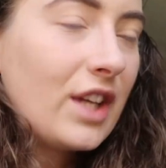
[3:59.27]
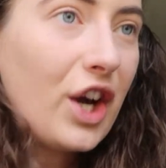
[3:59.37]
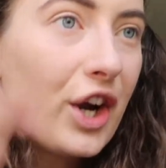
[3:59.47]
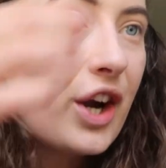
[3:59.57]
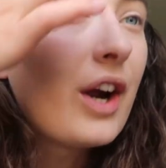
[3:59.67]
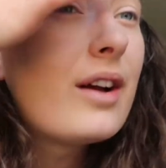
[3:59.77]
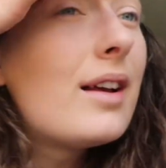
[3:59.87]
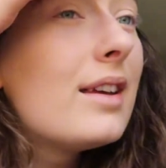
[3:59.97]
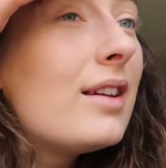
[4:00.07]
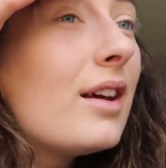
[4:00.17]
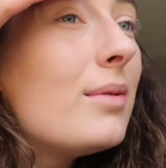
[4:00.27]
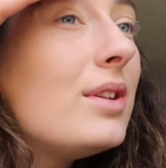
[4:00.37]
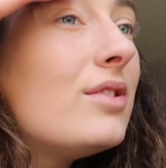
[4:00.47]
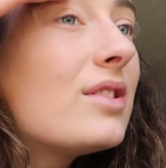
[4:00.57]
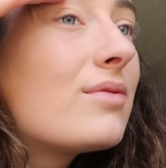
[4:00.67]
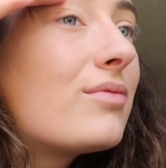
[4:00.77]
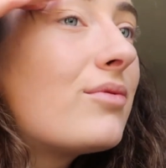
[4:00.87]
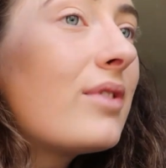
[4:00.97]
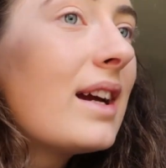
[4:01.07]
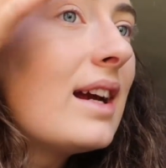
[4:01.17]
Grr. You know when you just
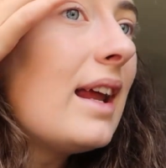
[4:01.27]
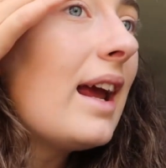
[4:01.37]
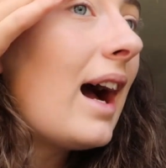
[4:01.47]
really